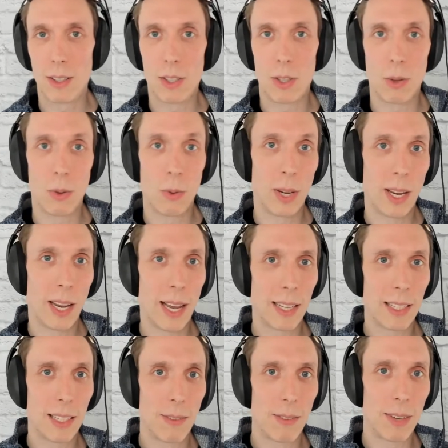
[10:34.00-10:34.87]
doing
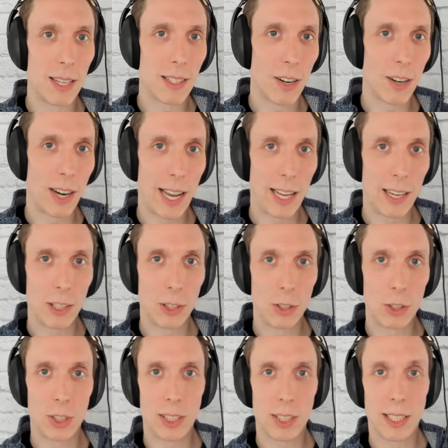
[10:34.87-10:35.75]
activities that are
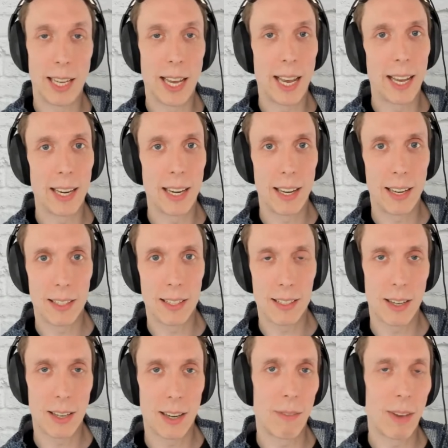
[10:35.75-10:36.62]
energy gaining
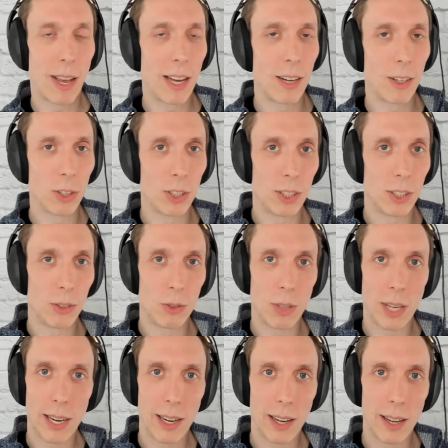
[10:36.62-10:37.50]
instead of energy
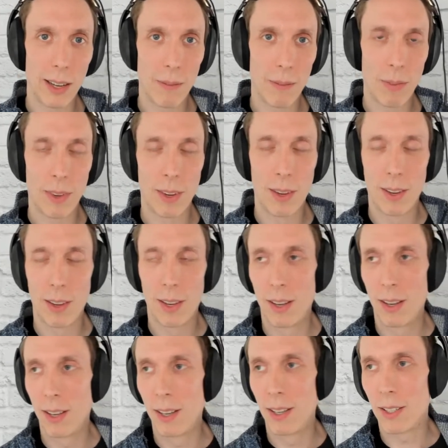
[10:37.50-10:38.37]
draining.
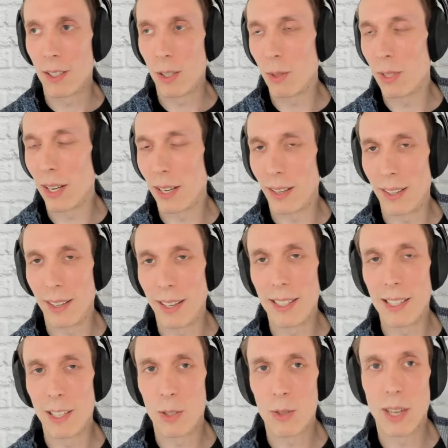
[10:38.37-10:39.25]
So it's like,
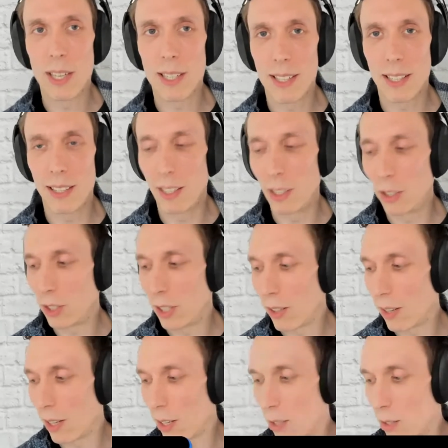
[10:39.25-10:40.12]
it's interesting that you shared
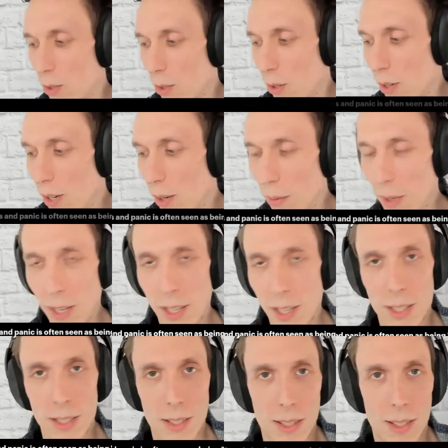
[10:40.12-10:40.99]
that story,
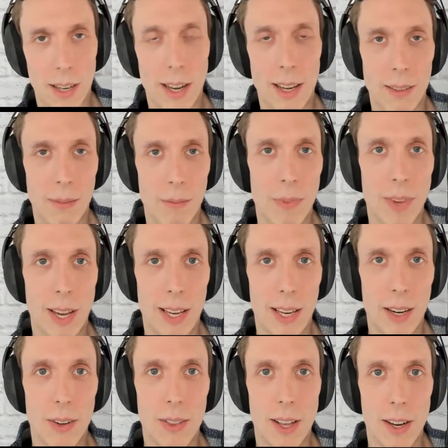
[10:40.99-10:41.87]
because I
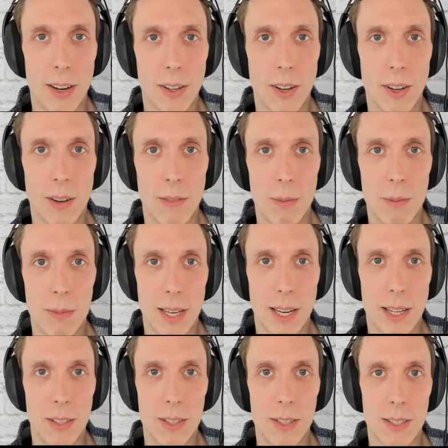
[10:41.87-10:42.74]
hear that a lot from
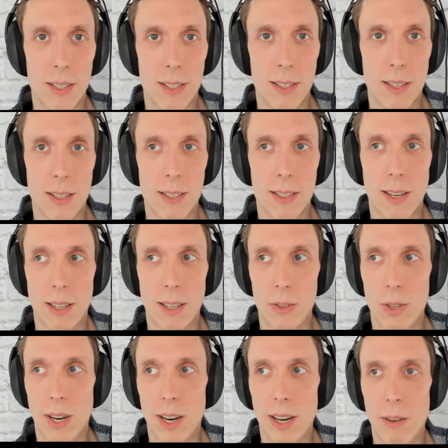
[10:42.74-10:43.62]
sellers, is this like
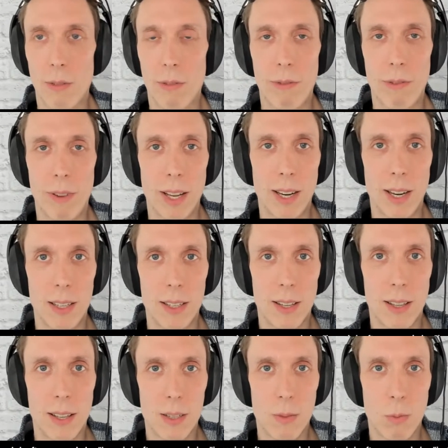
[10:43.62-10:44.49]
trying to fit
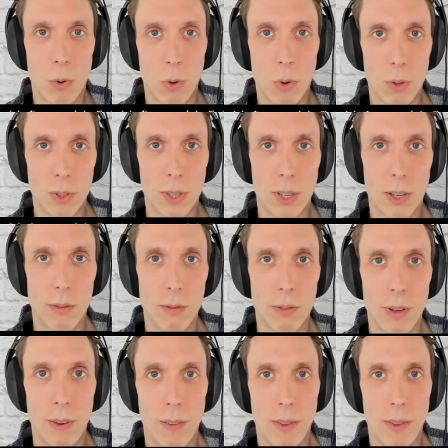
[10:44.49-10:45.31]
into this mold of